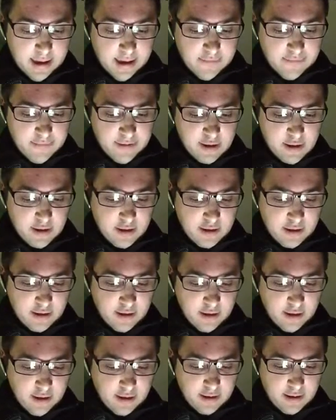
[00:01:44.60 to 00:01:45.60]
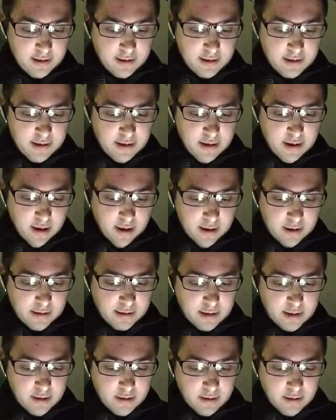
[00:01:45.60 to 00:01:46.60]
Officials are
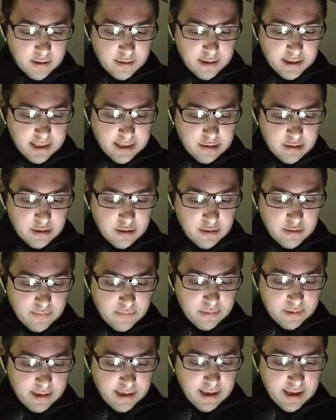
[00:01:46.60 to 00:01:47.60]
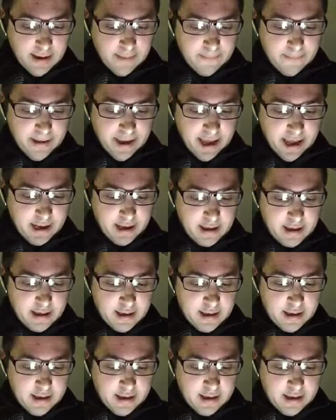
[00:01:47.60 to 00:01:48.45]
also looking to bring back